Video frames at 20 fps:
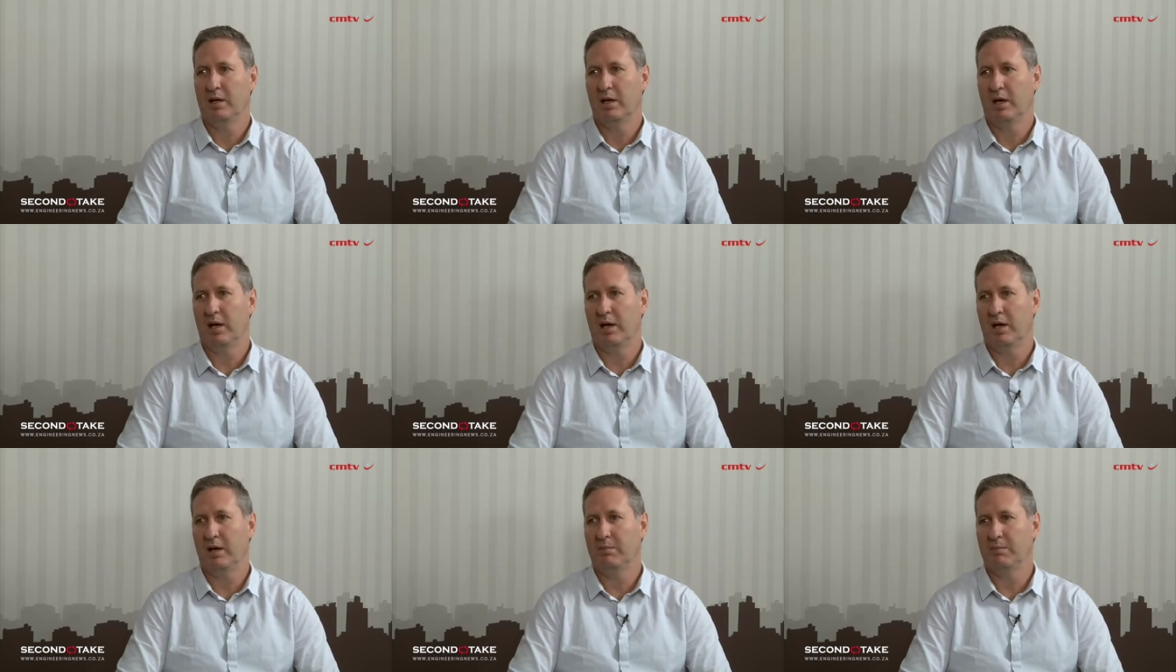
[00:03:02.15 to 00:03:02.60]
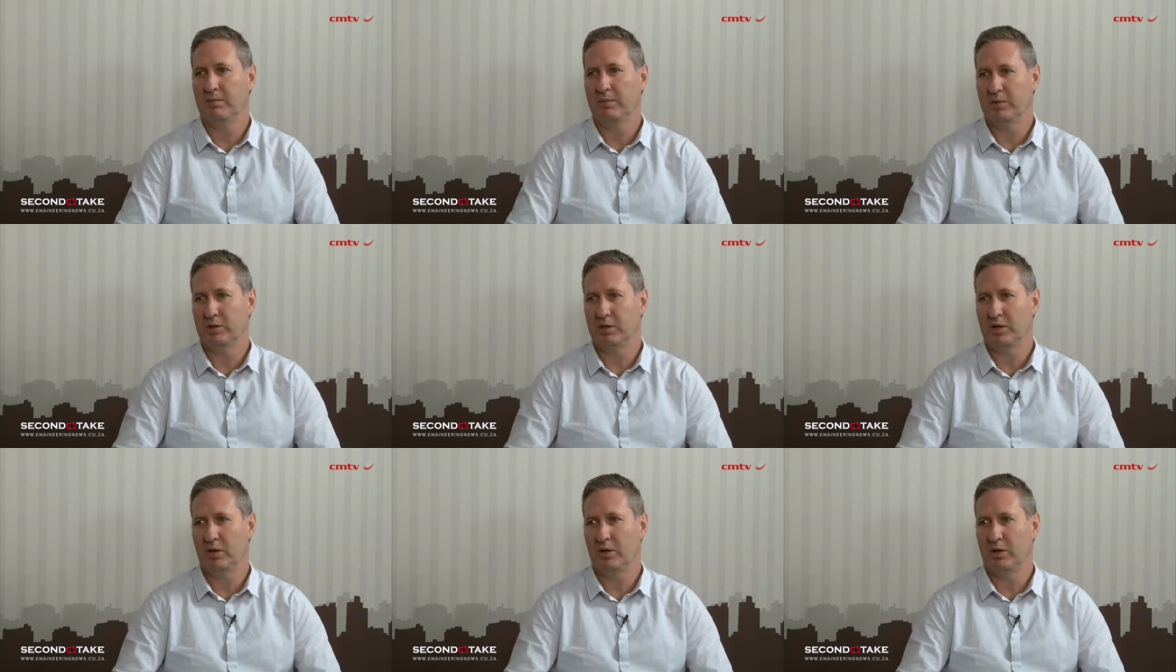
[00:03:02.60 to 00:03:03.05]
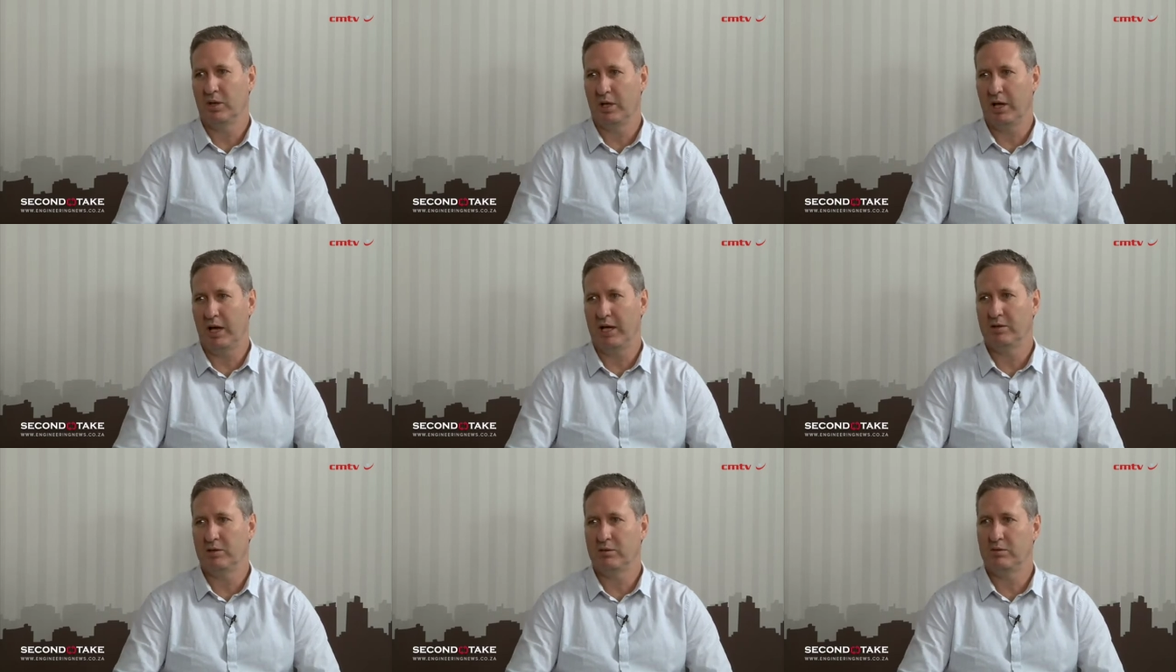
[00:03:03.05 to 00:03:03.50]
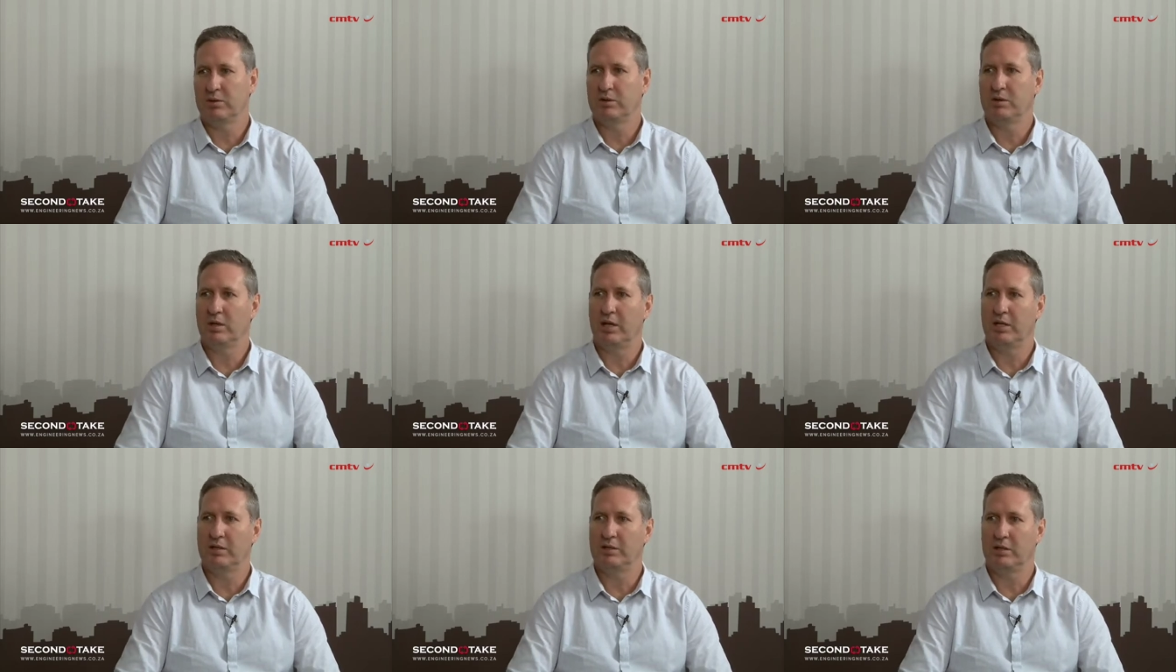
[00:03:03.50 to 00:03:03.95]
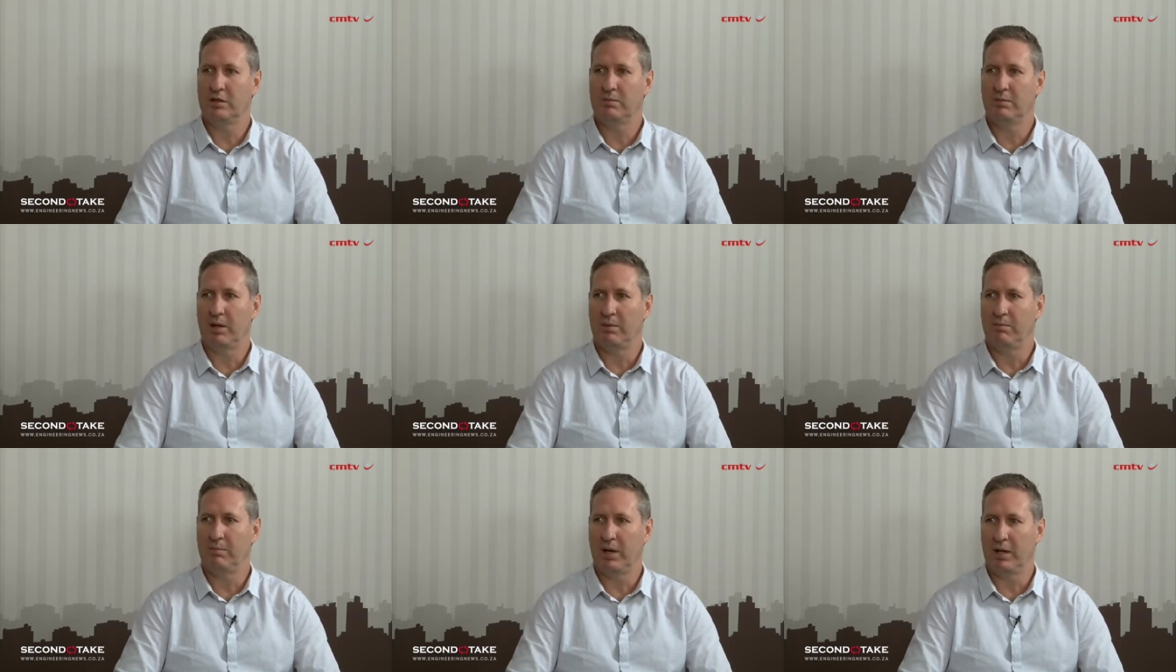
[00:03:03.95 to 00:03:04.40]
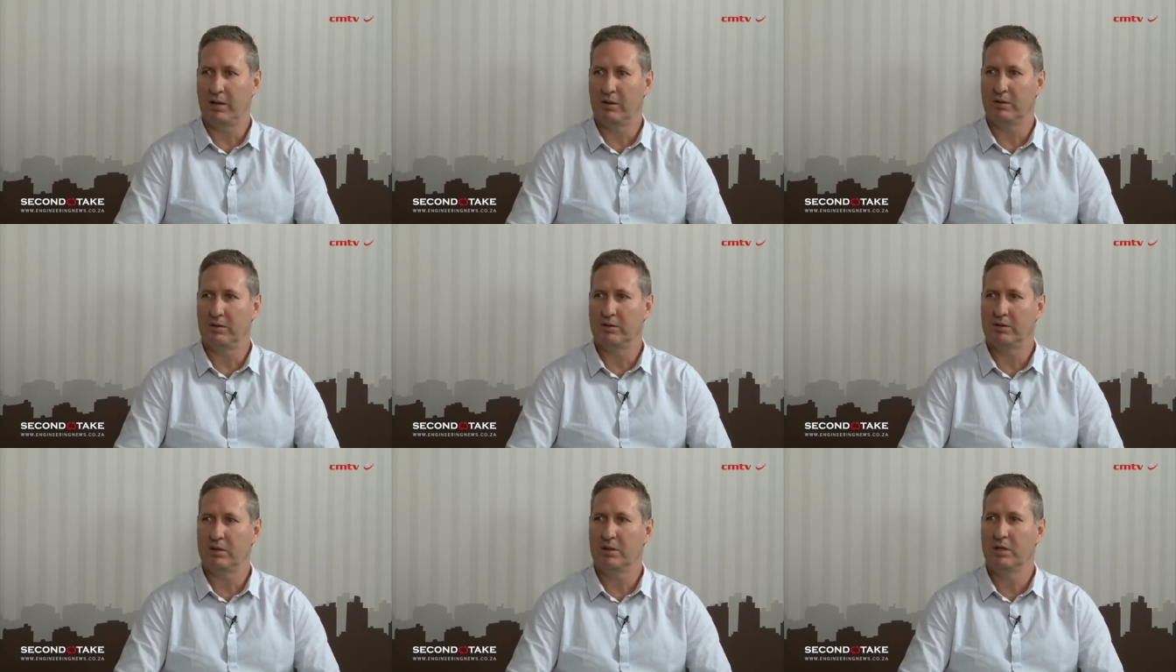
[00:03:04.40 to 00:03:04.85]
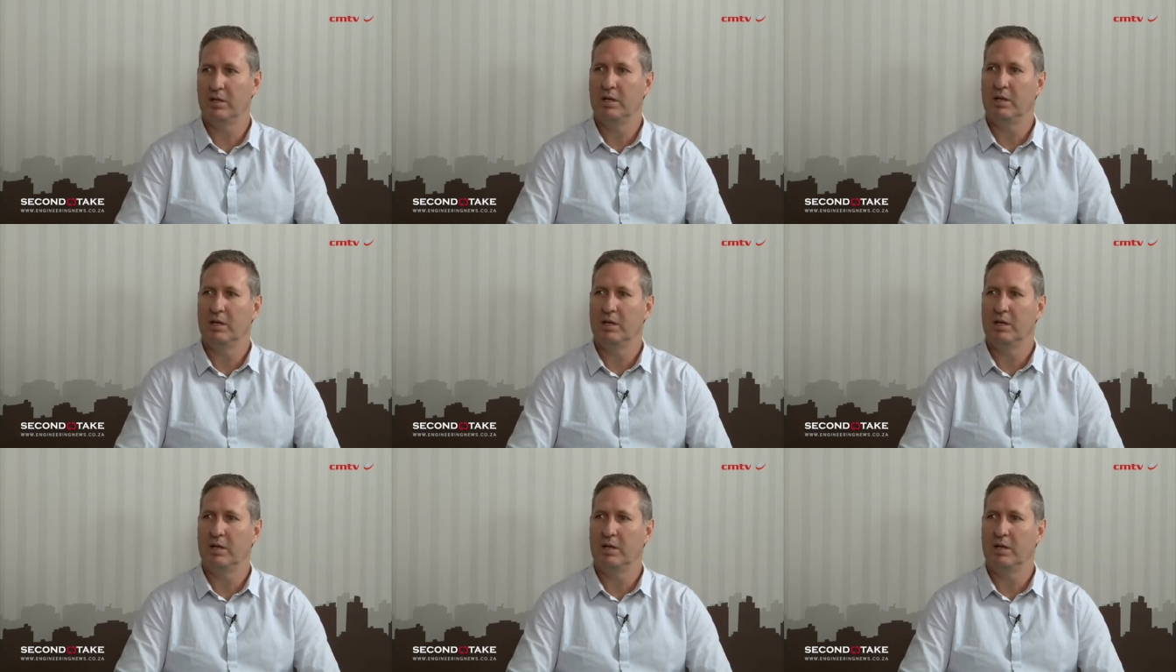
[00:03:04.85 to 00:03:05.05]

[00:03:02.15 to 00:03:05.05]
As Eskom unbundles,